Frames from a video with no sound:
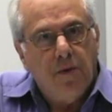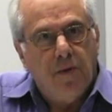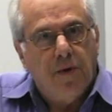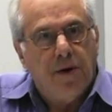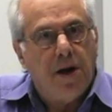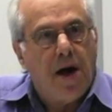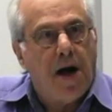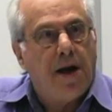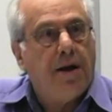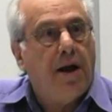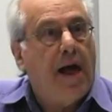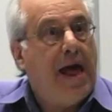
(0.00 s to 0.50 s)
We're
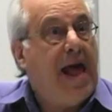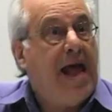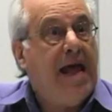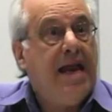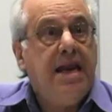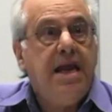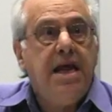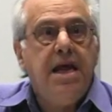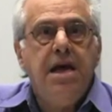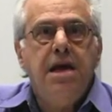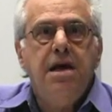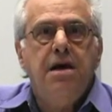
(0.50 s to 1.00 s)
not
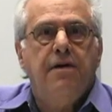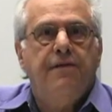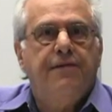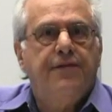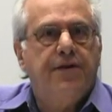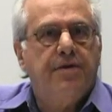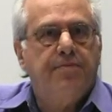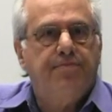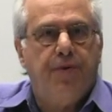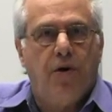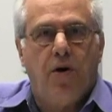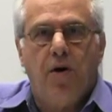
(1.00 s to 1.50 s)
any
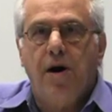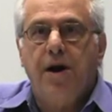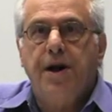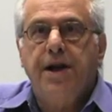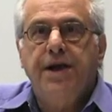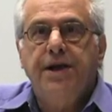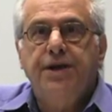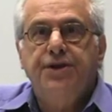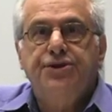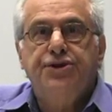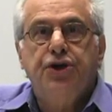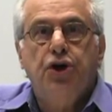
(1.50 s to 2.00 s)
of the
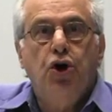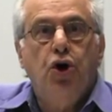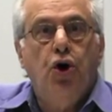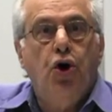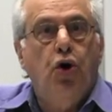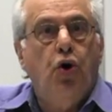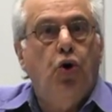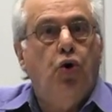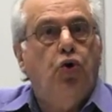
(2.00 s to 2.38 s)
parties